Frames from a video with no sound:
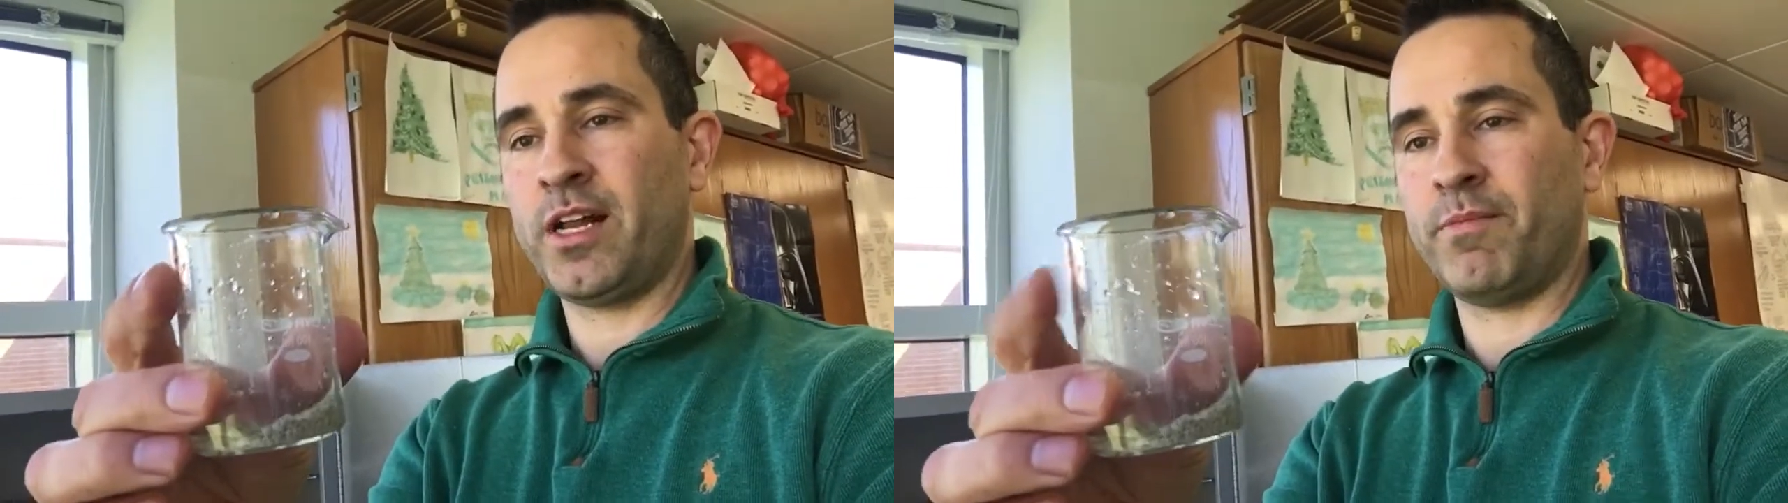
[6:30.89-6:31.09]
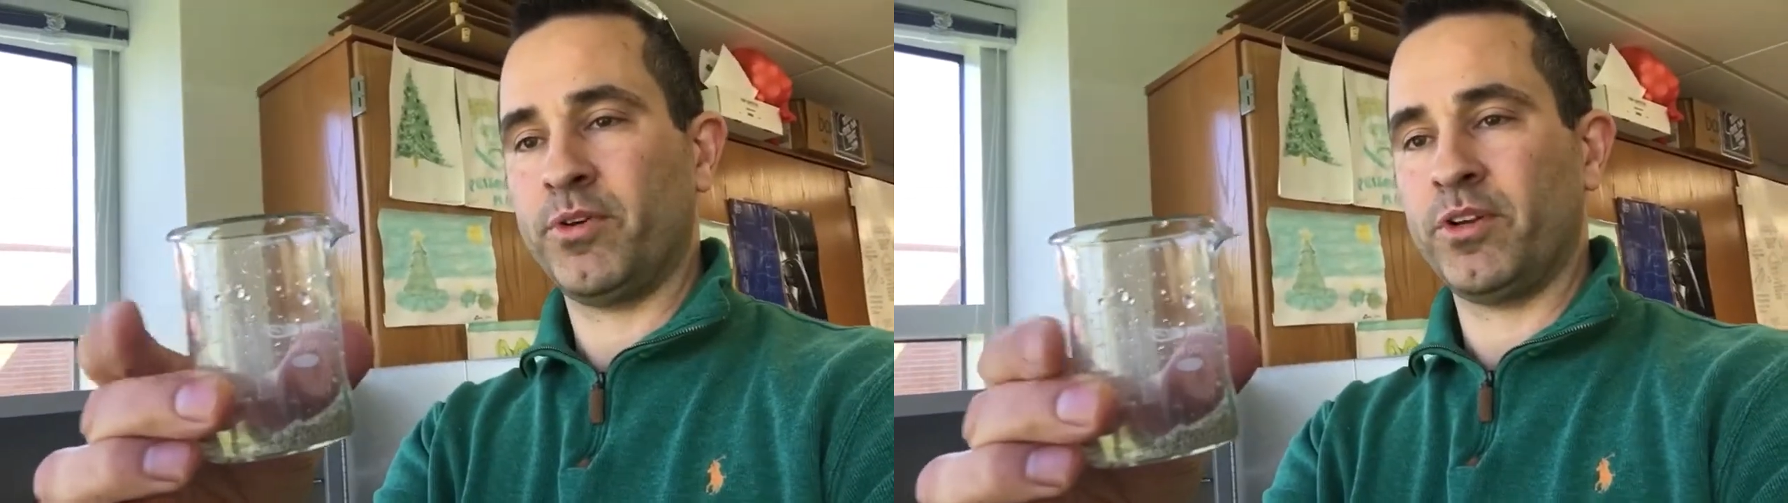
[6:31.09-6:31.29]

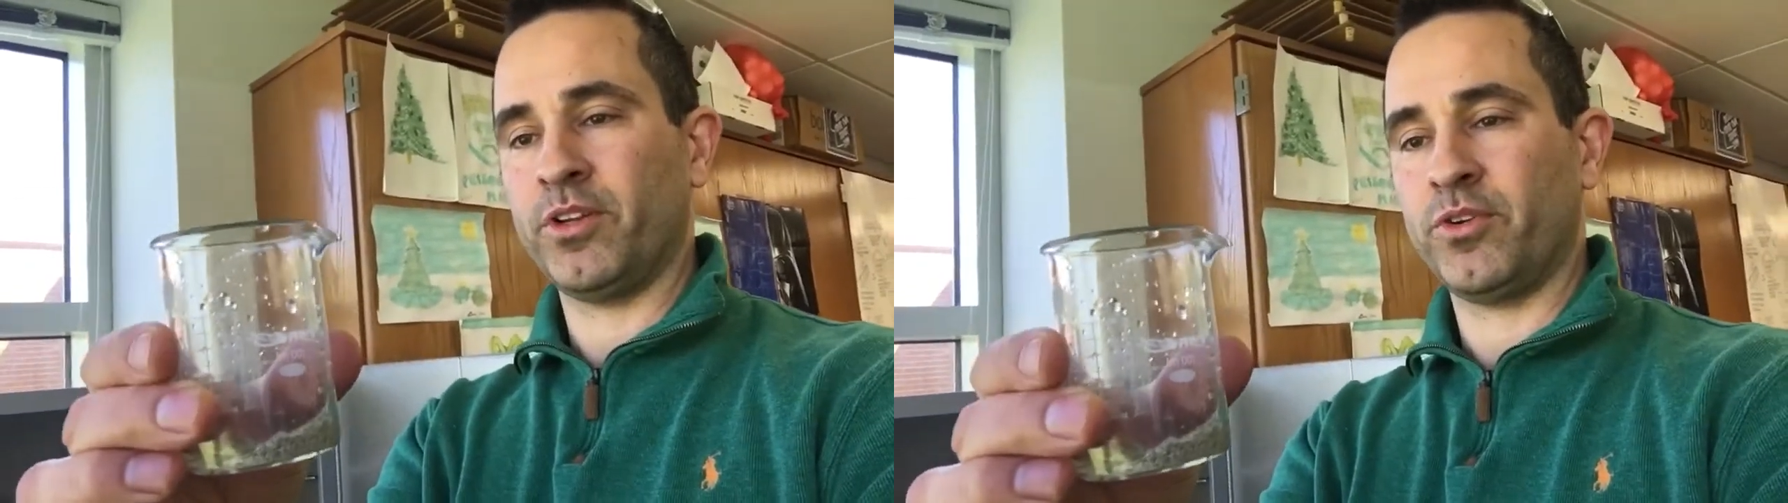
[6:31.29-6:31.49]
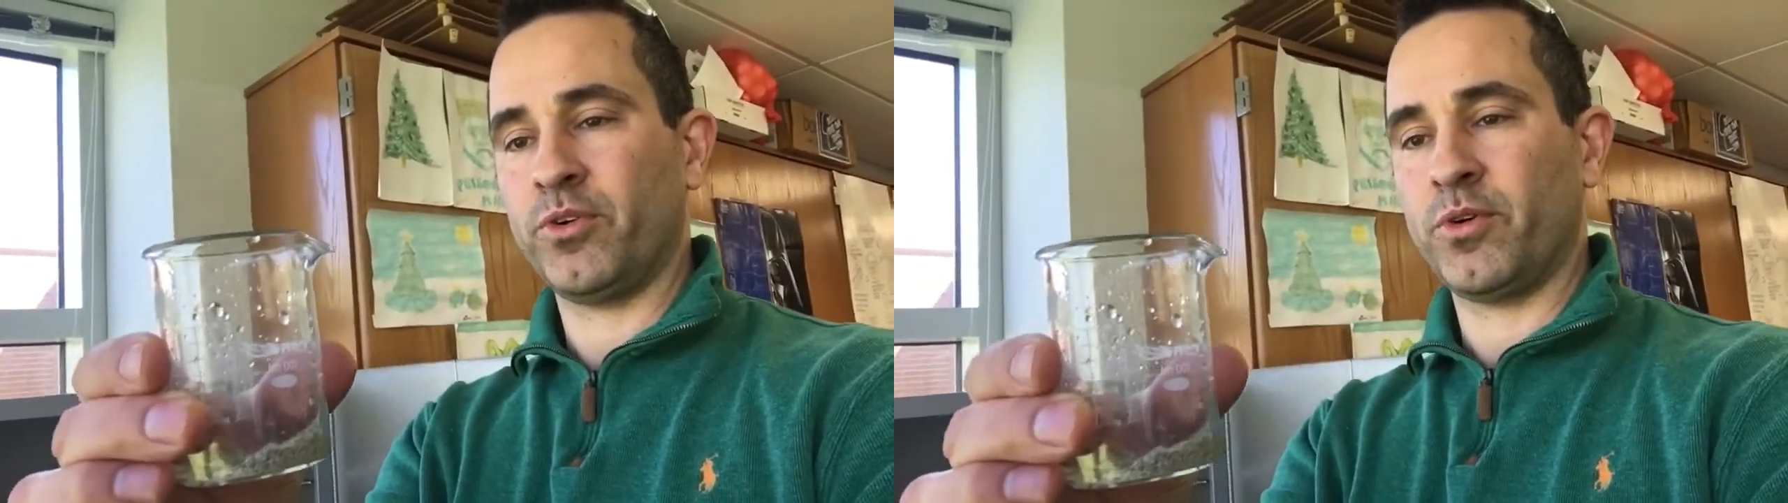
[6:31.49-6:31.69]
I'd put a
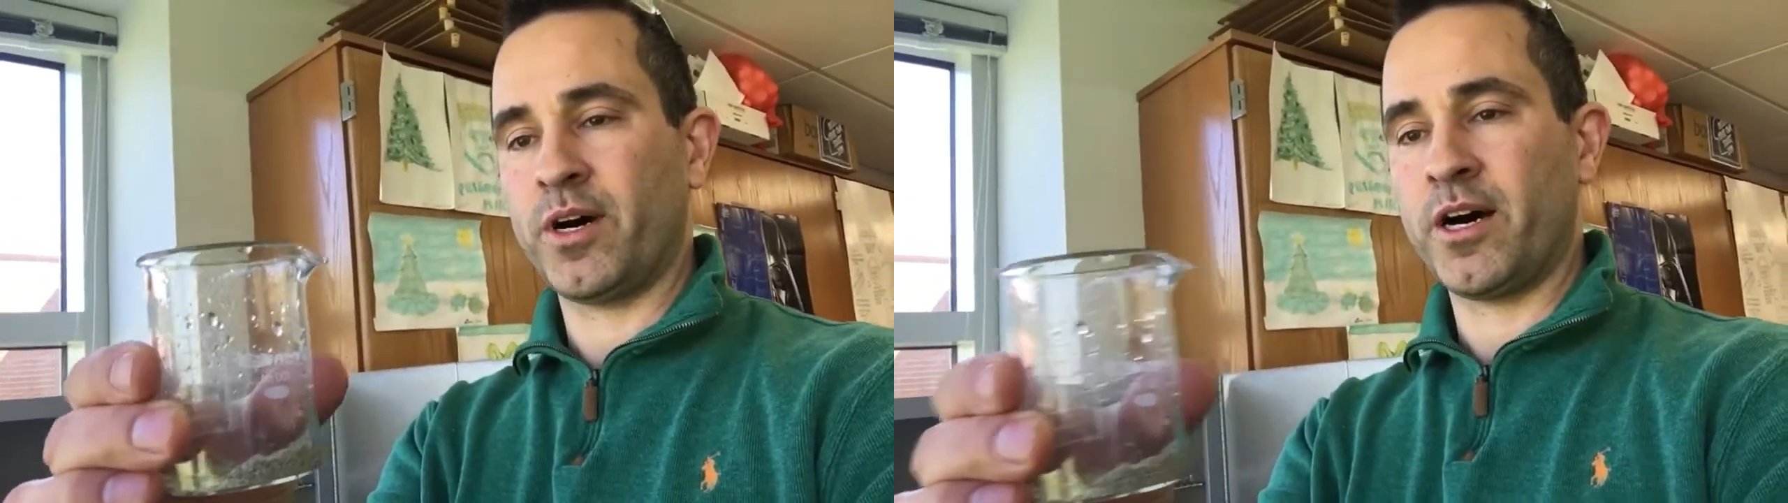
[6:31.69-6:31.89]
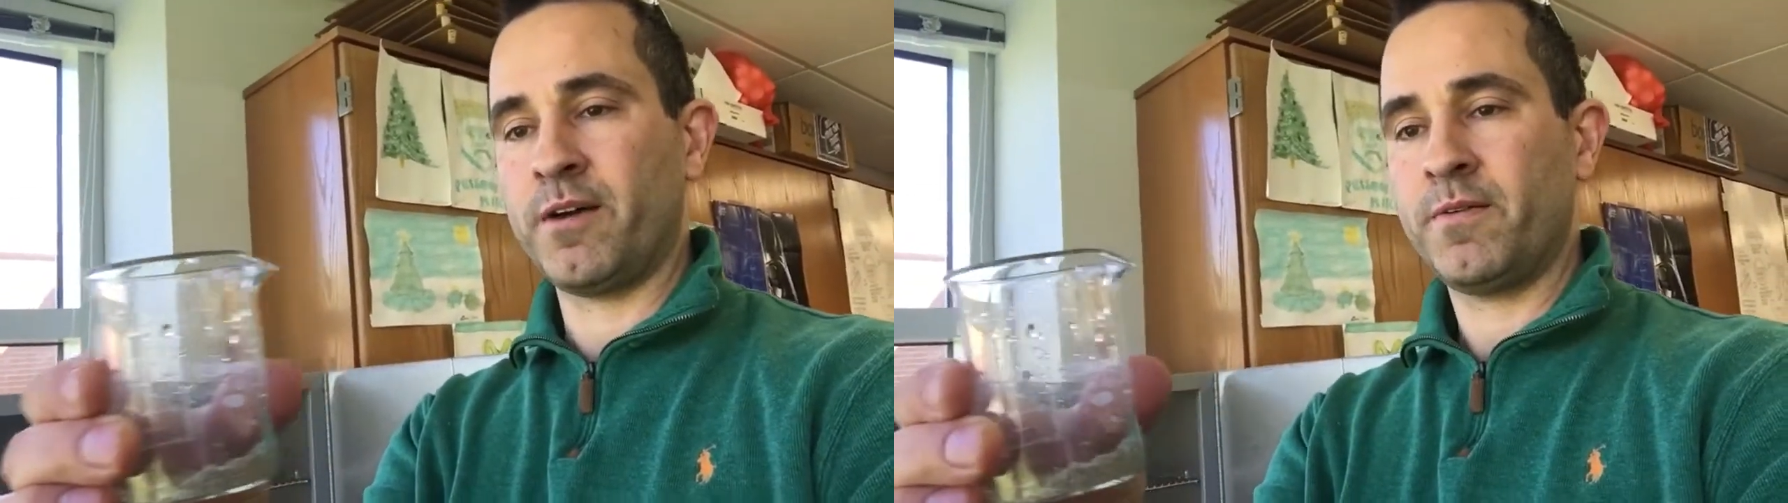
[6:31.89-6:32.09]

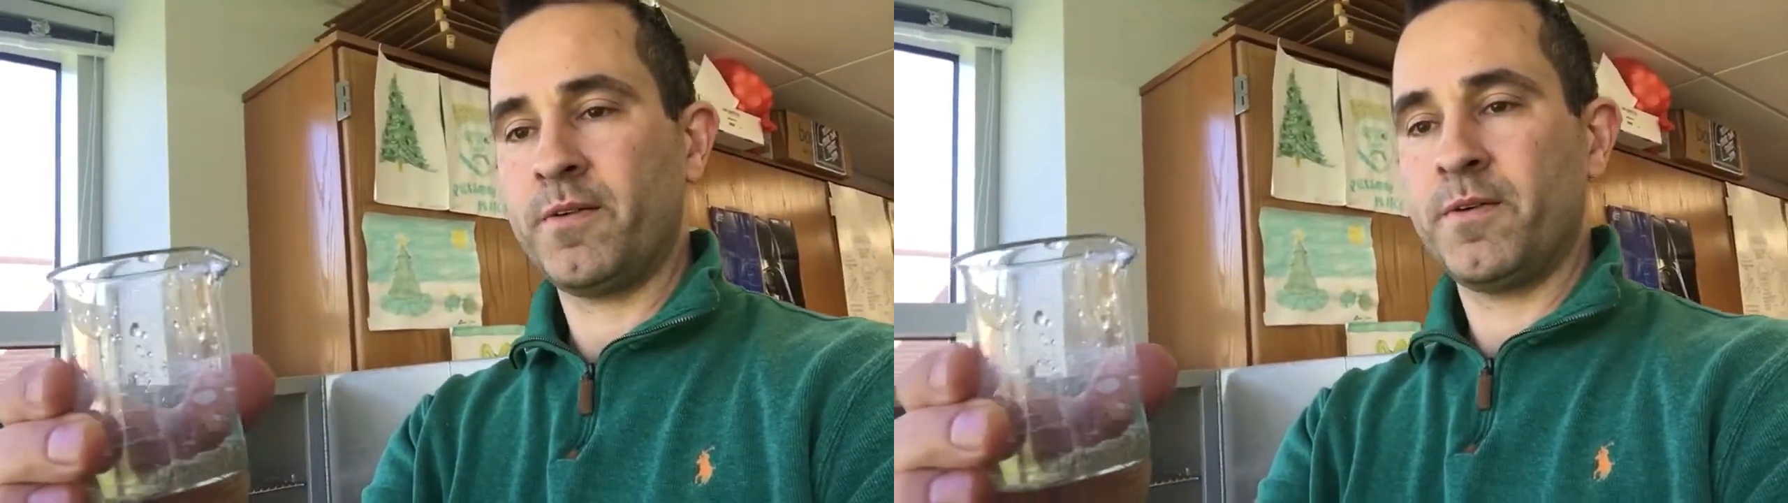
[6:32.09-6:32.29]
little